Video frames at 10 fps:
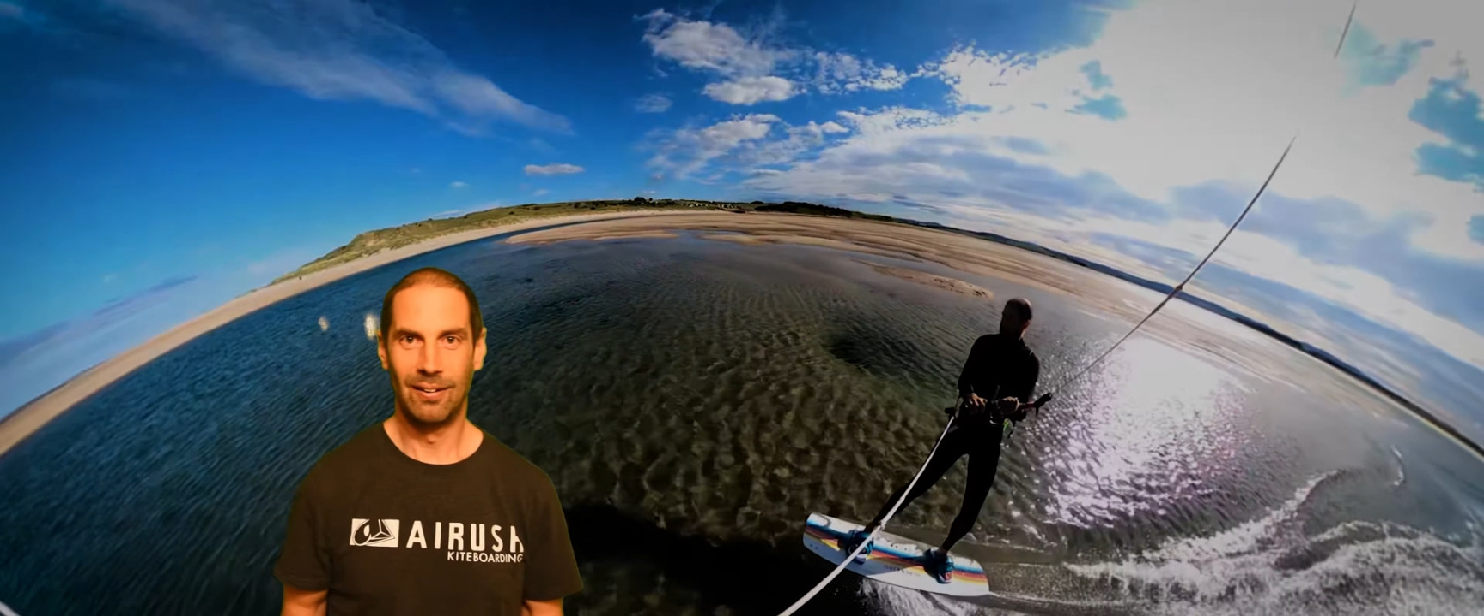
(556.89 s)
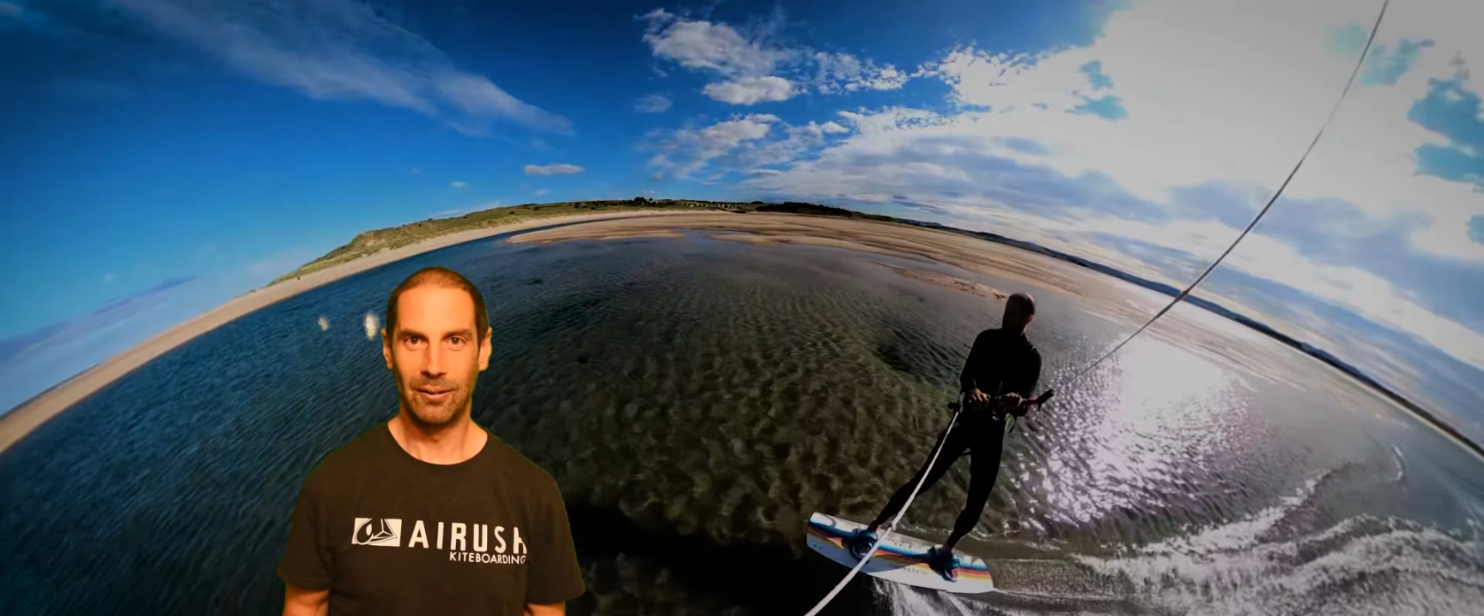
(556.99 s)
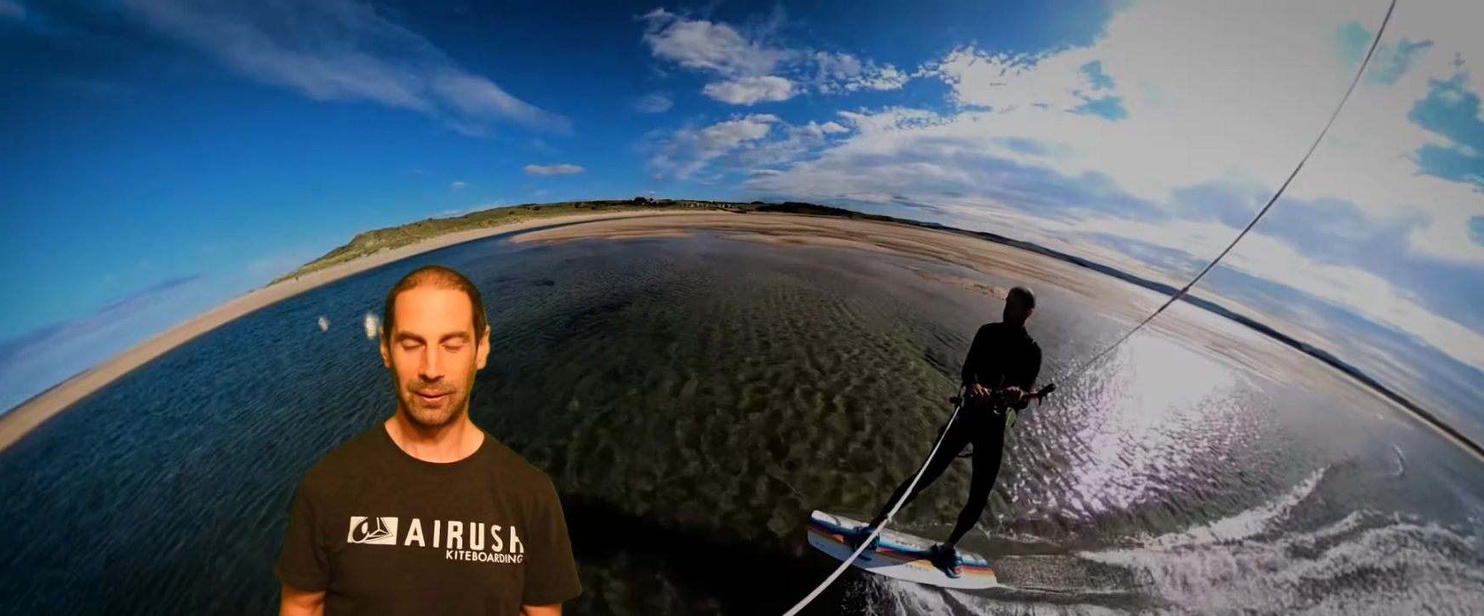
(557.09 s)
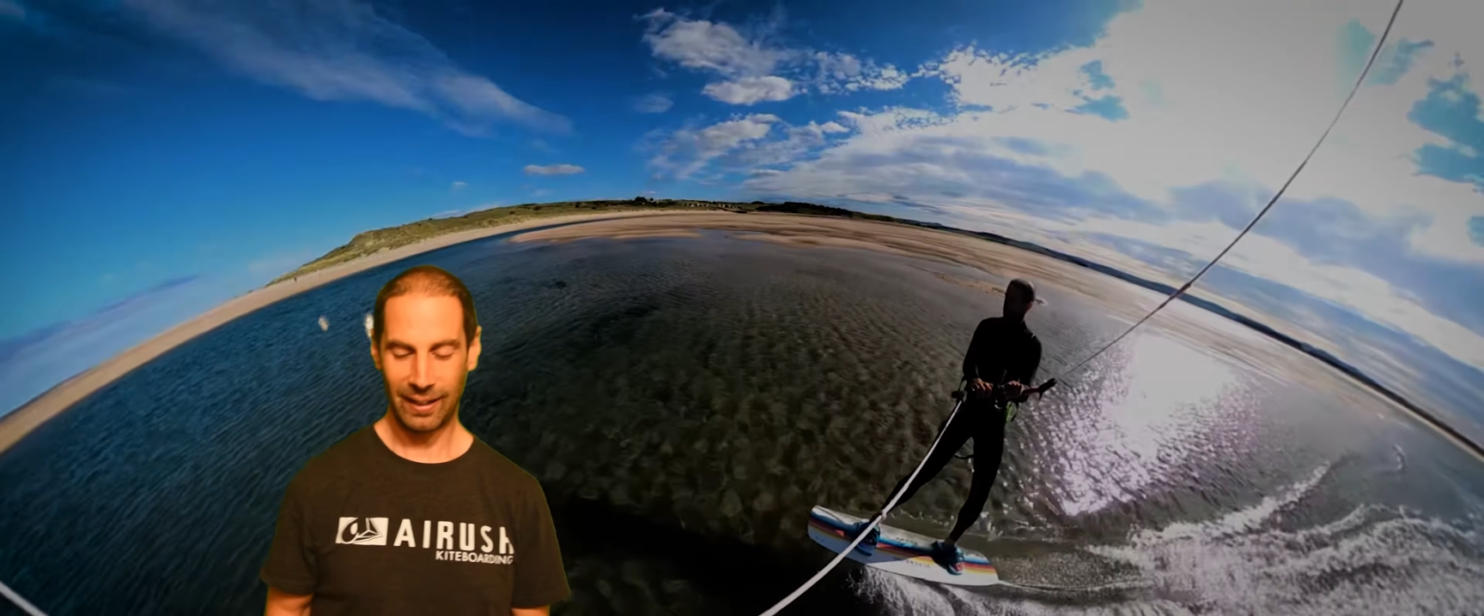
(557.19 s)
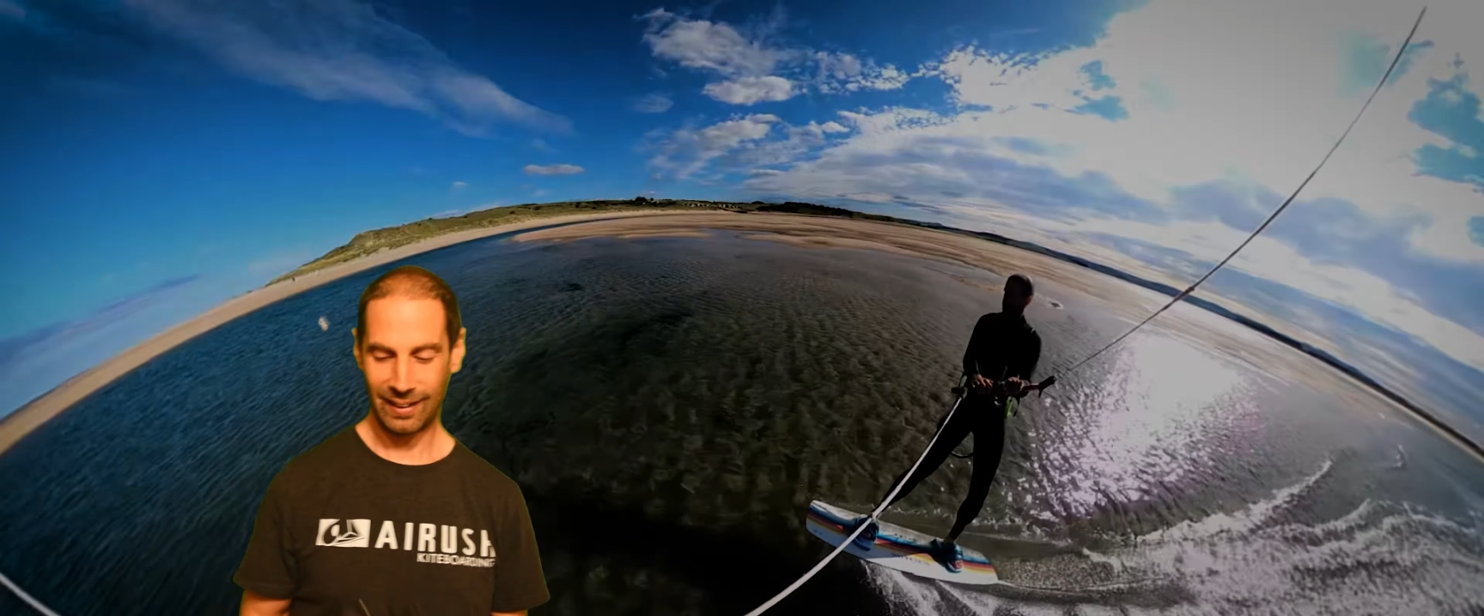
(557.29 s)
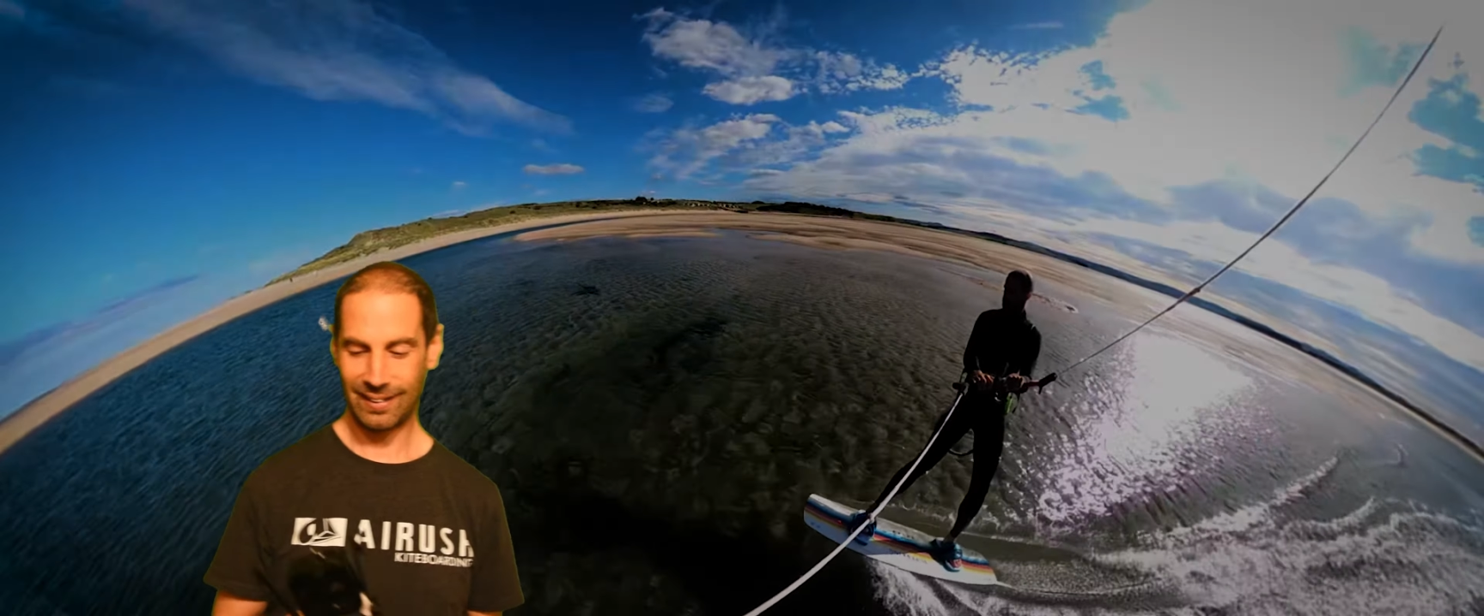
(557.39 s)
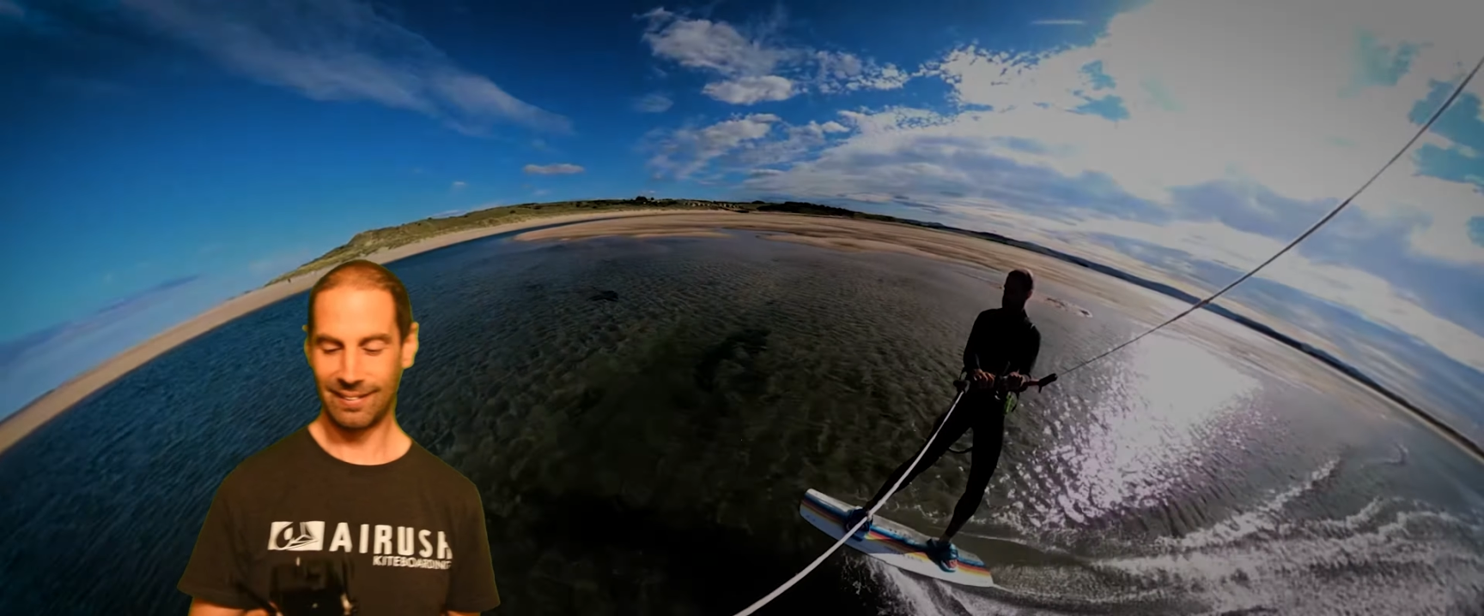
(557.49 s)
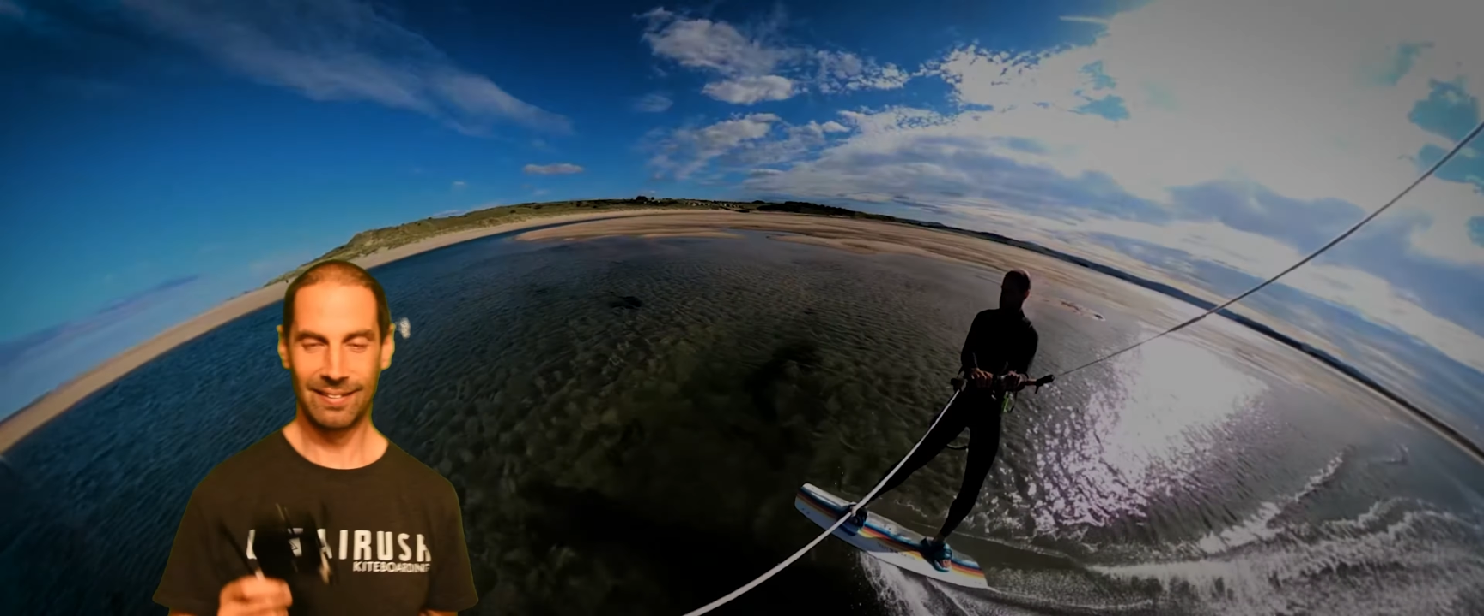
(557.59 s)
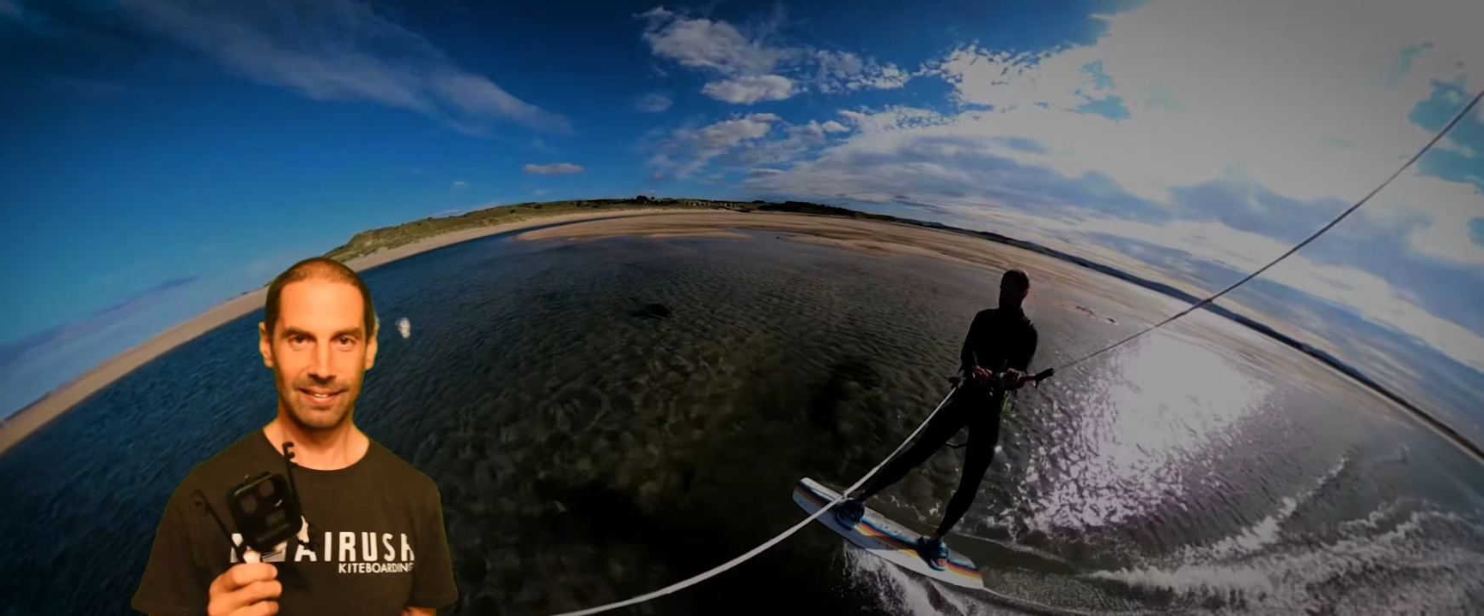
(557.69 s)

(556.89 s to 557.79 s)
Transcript: Okay,